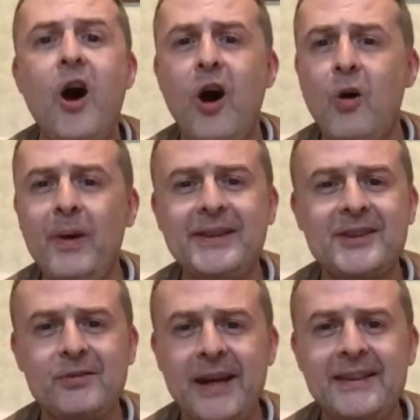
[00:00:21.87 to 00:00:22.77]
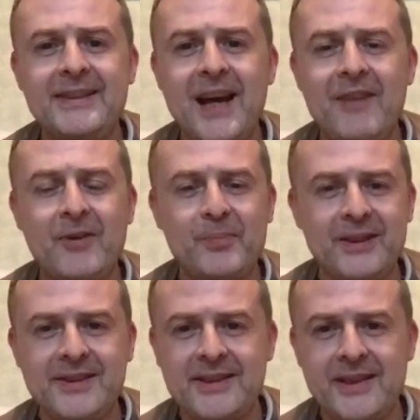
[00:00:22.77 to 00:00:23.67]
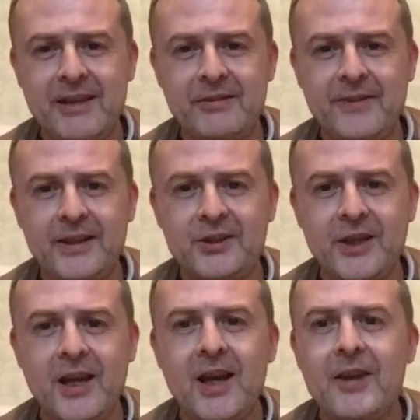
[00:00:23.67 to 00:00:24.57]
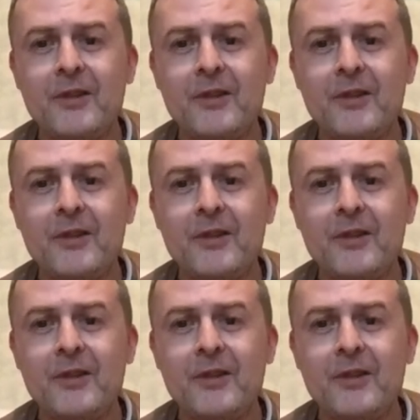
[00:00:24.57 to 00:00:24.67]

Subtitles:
Always great to have a Princess Leia adventure.